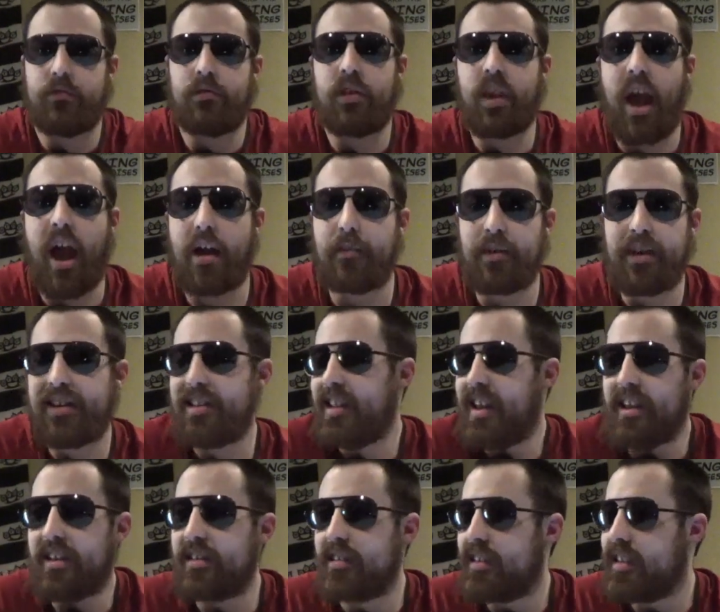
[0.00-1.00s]
I mean,
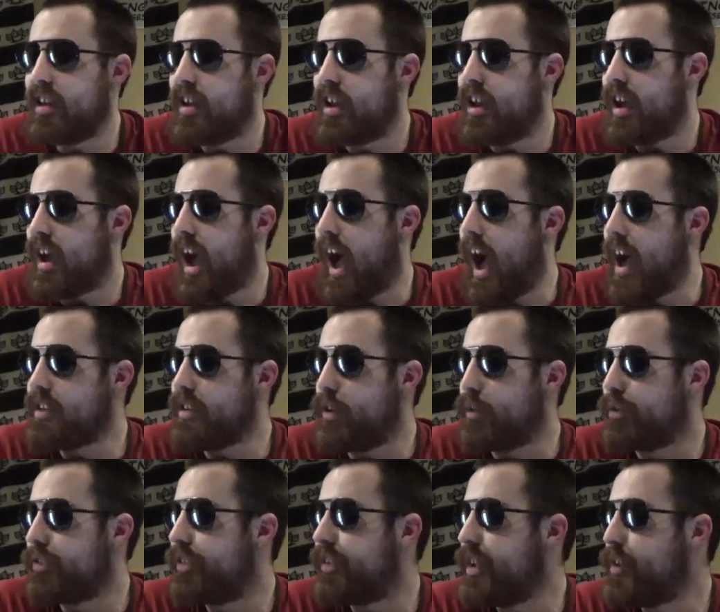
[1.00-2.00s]
I
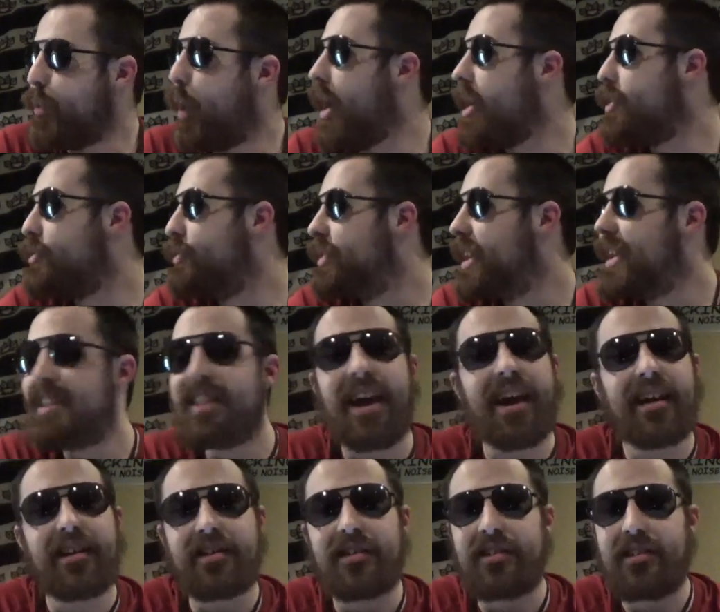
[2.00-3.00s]
don't see why you need
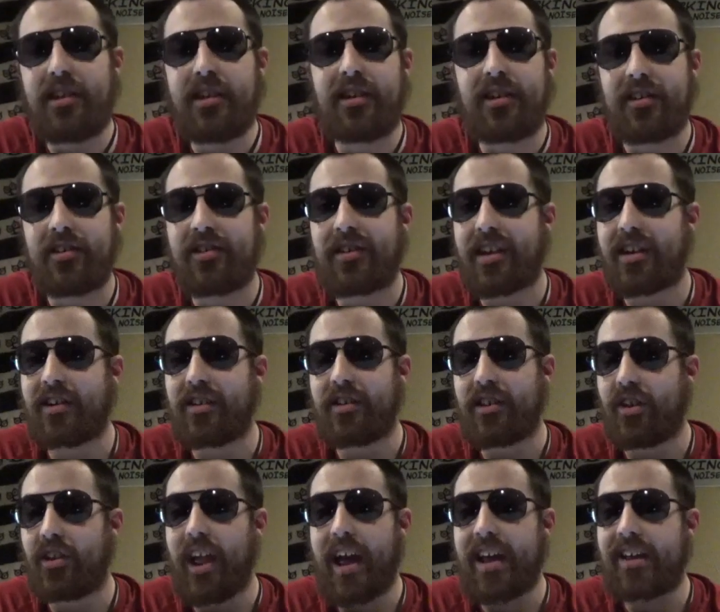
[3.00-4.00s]
that, considering the
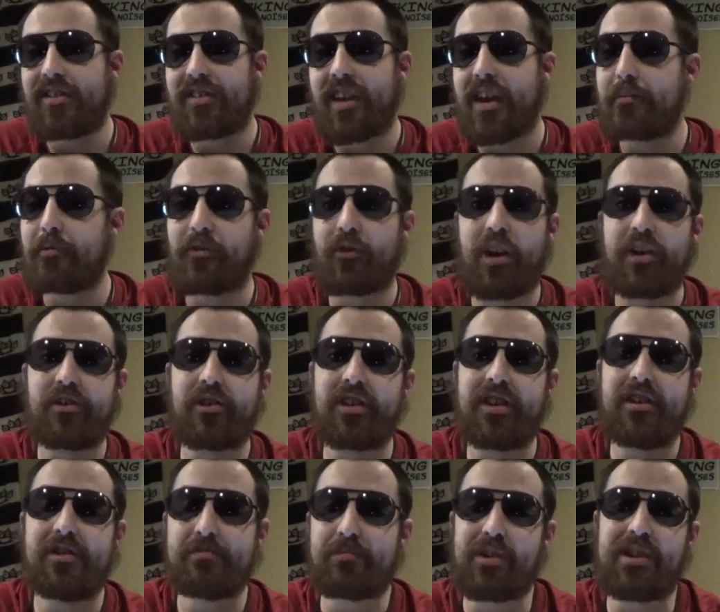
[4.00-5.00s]
landscape of wrestling
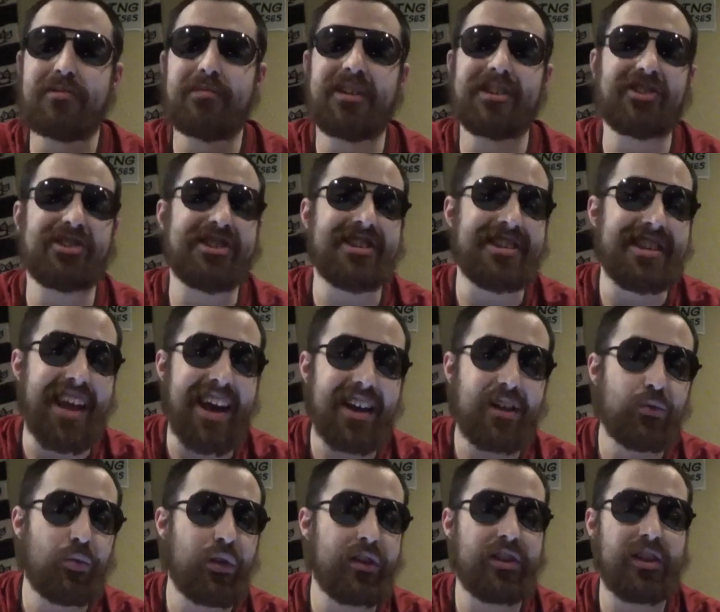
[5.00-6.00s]
is pretty much
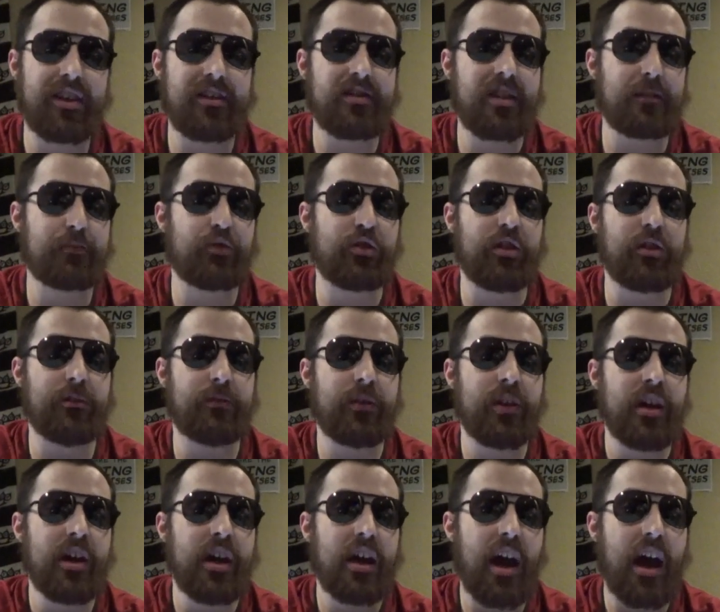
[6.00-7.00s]
dead, with the exception of
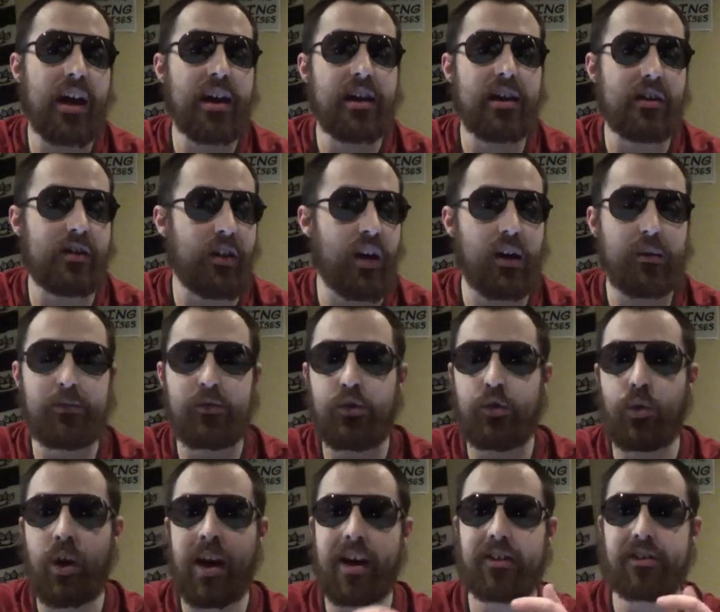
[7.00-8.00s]
AEW,
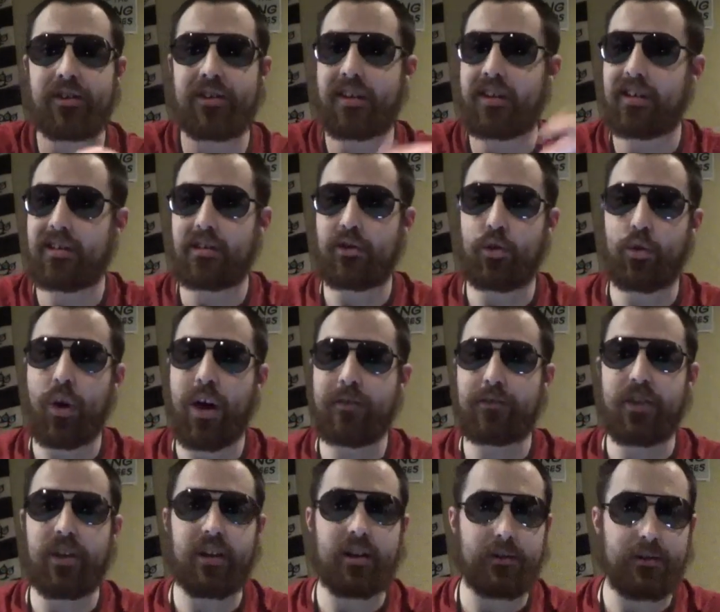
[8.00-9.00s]
who have
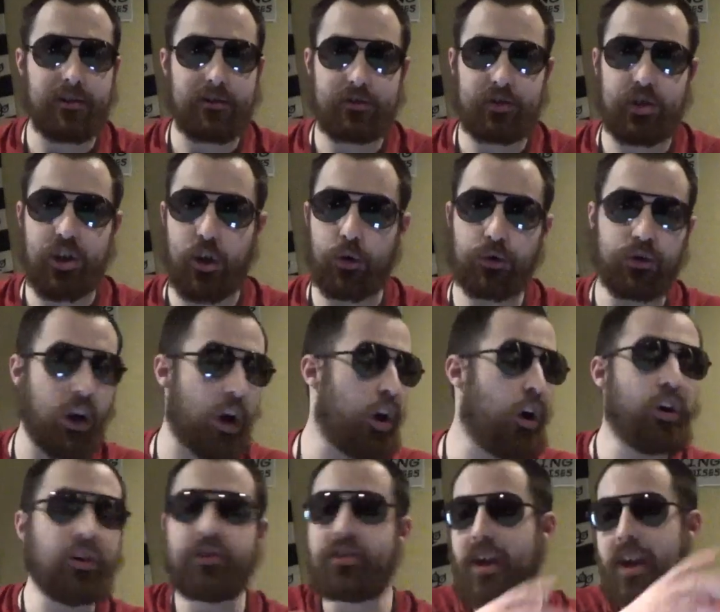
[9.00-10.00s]
their shows
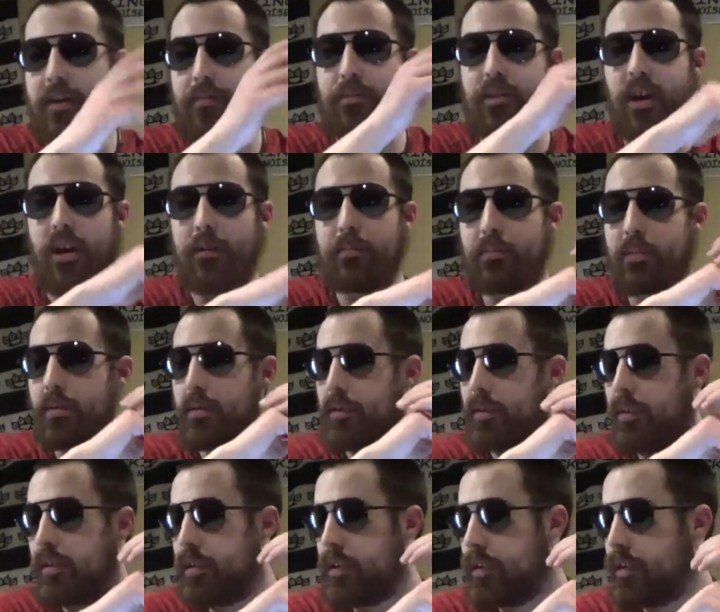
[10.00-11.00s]
all taped up,
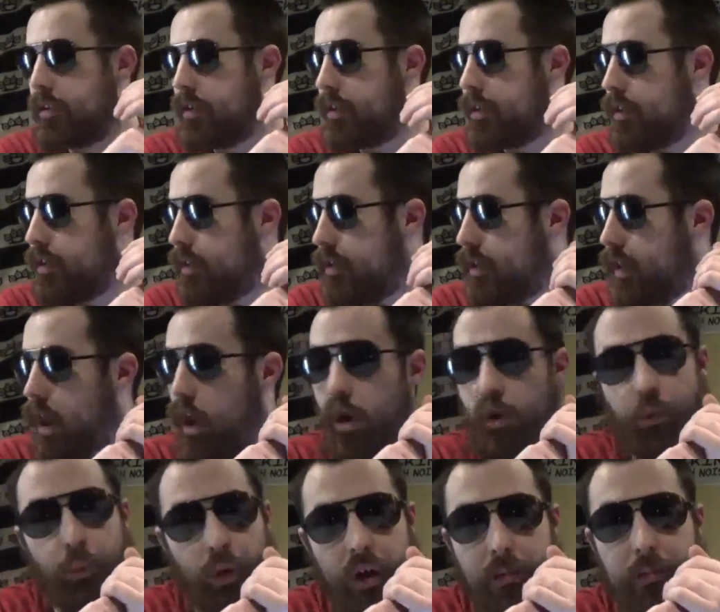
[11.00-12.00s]
all
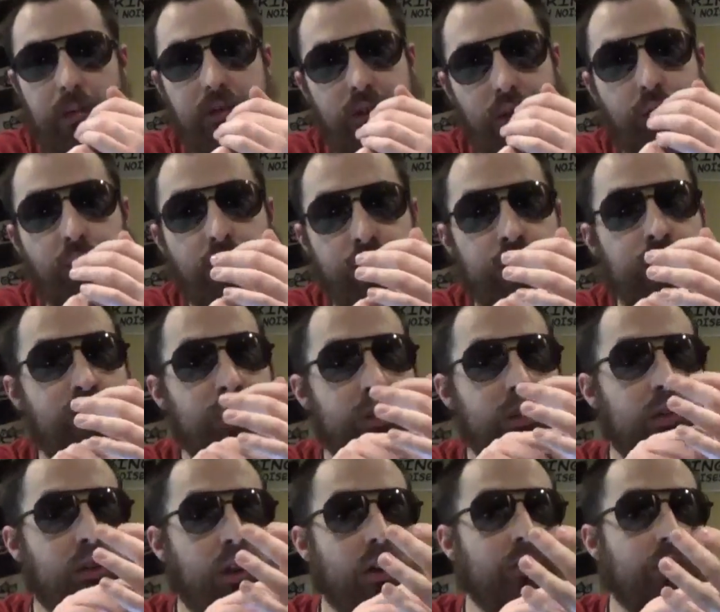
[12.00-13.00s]
the way up until
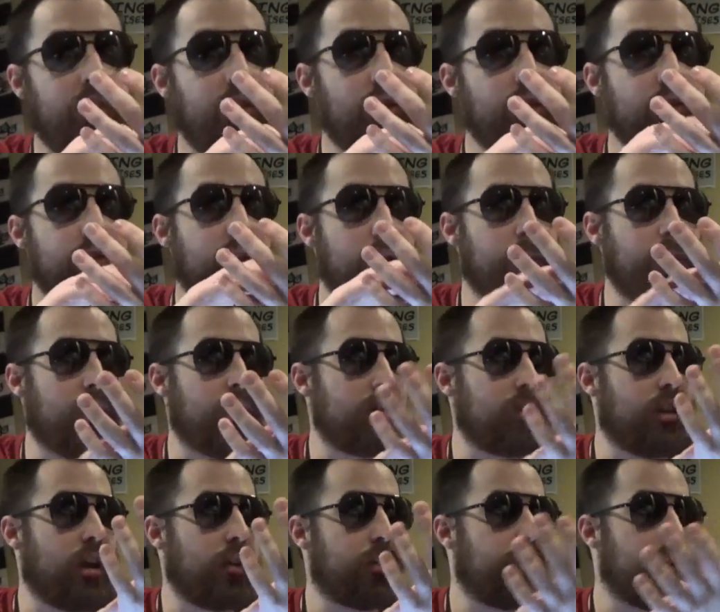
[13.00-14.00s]
Double or
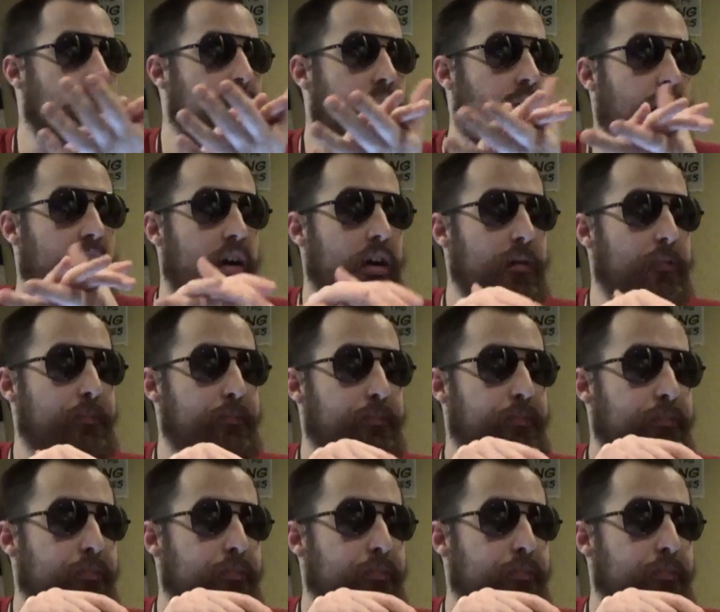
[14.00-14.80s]
Nothing.